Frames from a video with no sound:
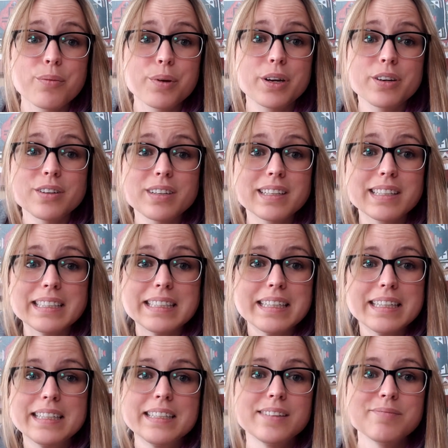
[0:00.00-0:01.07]
We couldn't
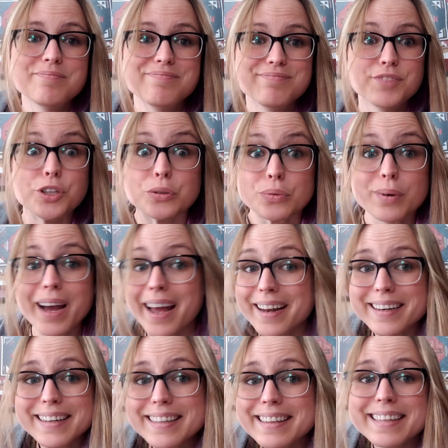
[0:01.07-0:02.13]
do
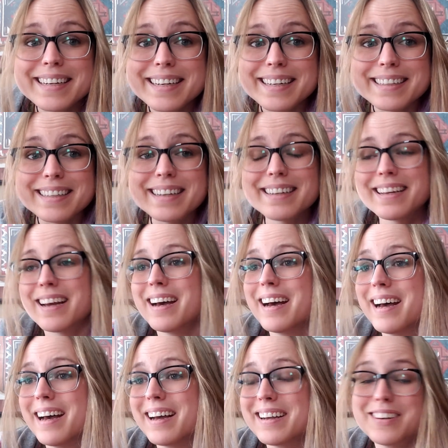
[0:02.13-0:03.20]
anything.
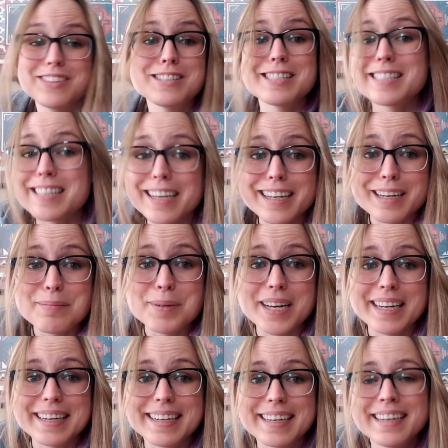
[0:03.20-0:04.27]
I couldn't see
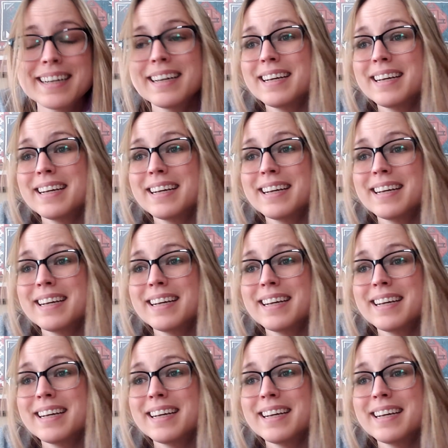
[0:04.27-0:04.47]
anybody.